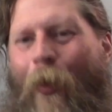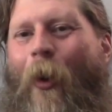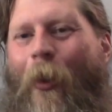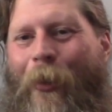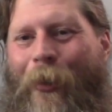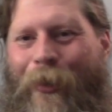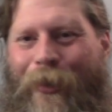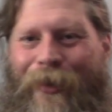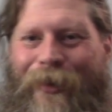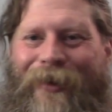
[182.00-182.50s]

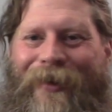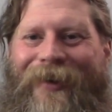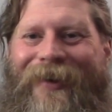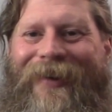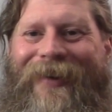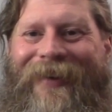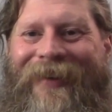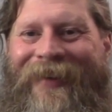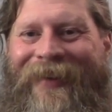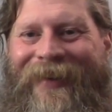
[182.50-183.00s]
order.
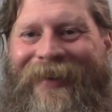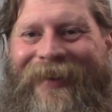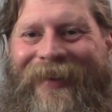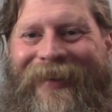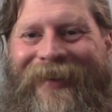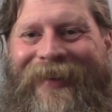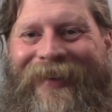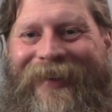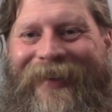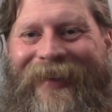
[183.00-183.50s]

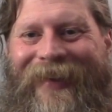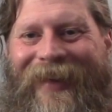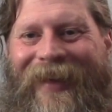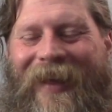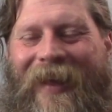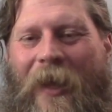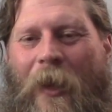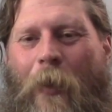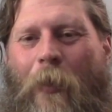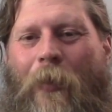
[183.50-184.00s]

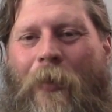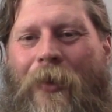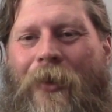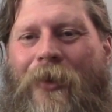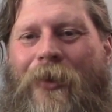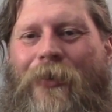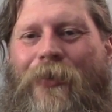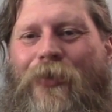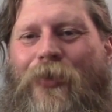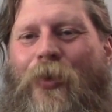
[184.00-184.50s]
When
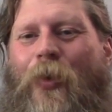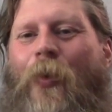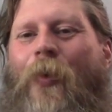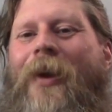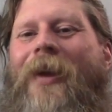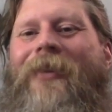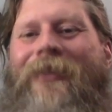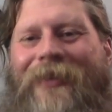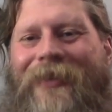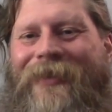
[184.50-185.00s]
you
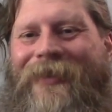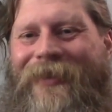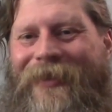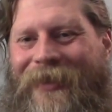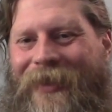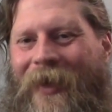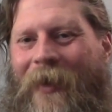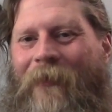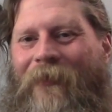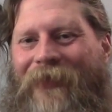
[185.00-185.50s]
twist
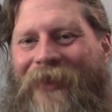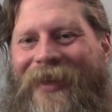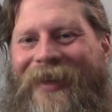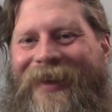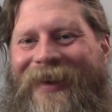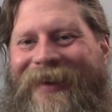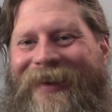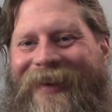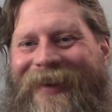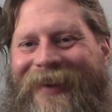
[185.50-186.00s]

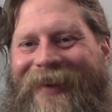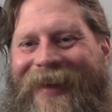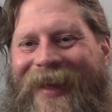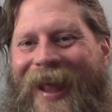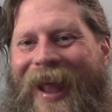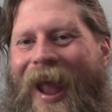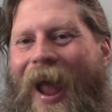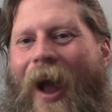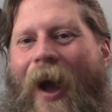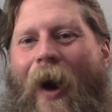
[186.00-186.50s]
something
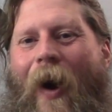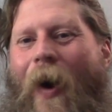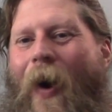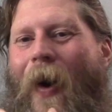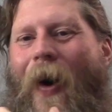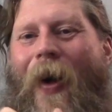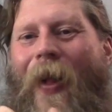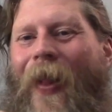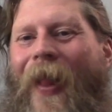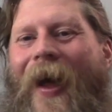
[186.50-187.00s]

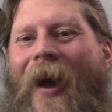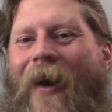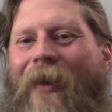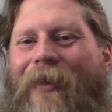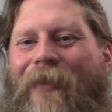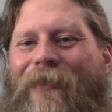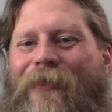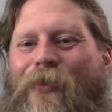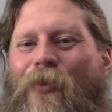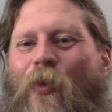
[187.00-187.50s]
all out
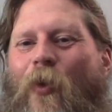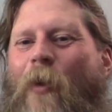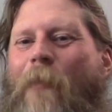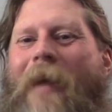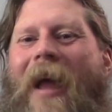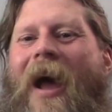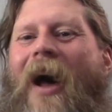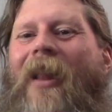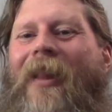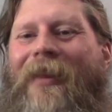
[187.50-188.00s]
of
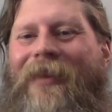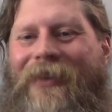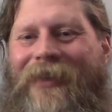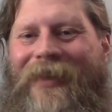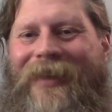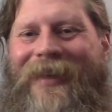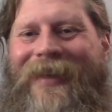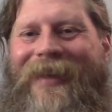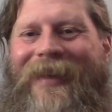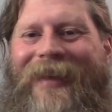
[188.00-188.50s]

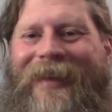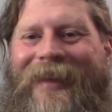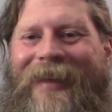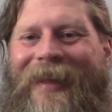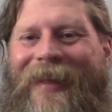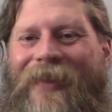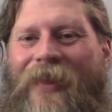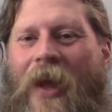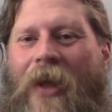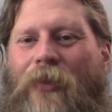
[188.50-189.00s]
normality,
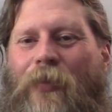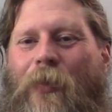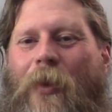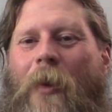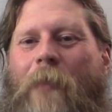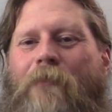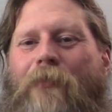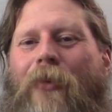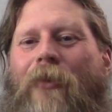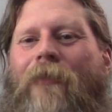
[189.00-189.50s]
that's
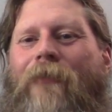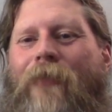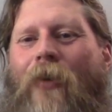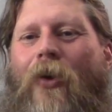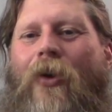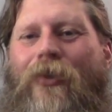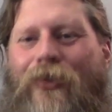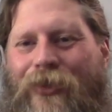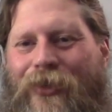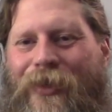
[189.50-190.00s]
what
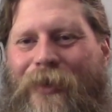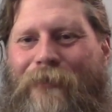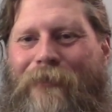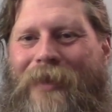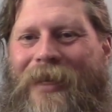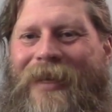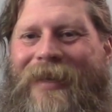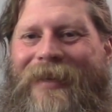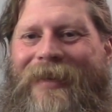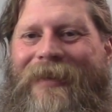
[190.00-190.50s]
perversion
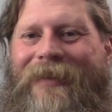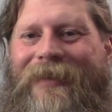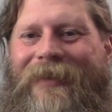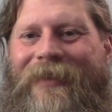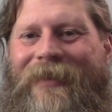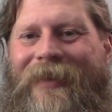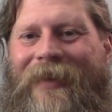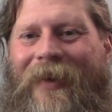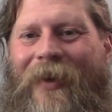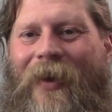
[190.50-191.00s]

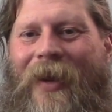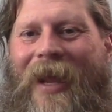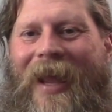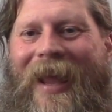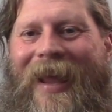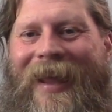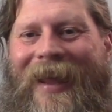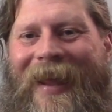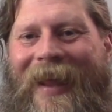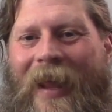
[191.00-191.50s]
means,
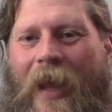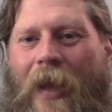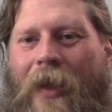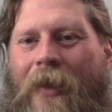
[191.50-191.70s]
okay?